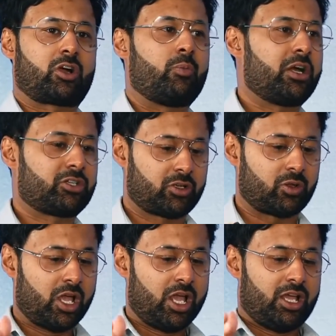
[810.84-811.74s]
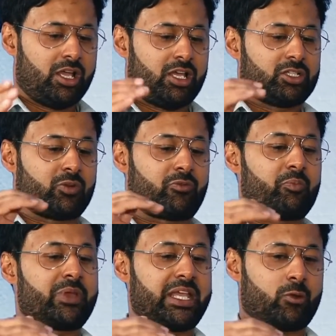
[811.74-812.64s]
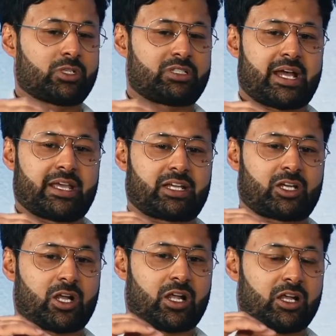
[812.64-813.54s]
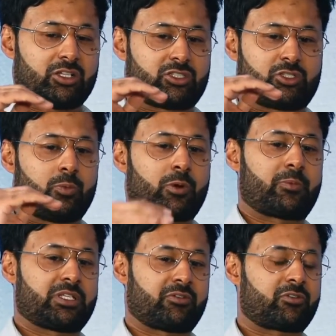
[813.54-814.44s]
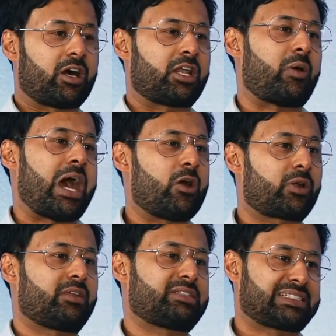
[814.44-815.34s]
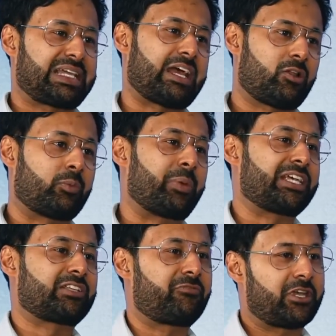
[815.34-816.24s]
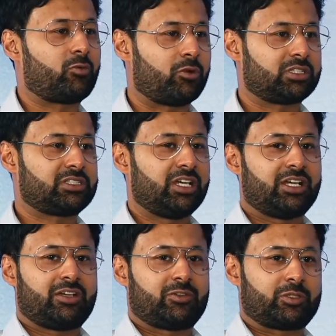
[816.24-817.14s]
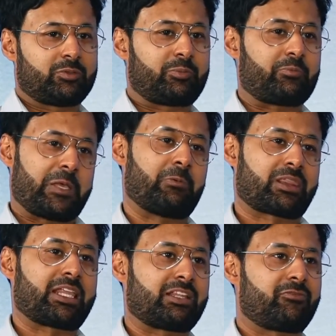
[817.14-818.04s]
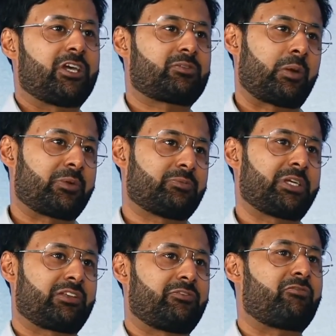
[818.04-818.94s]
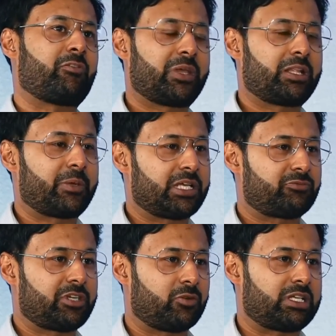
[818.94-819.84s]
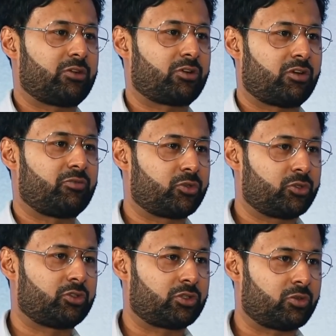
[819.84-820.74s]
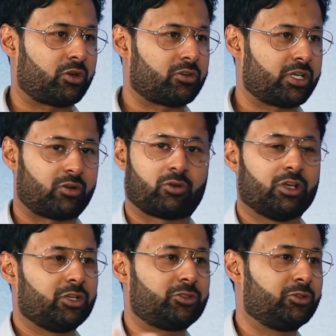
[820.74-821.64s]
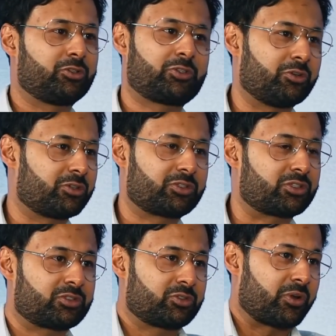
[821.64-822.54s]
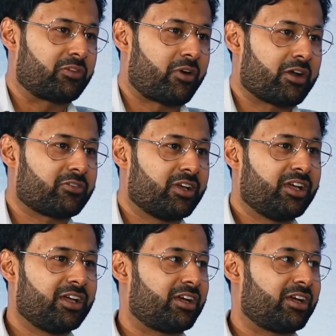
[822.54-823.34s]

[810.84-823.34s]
commercial. So for me, it was like two properties I've got now. How can I scale? The biggest fear was, people think the first property is the biggest fear. For me, the biggest fear was, how do I go from 2 to 200 or 2 to 225?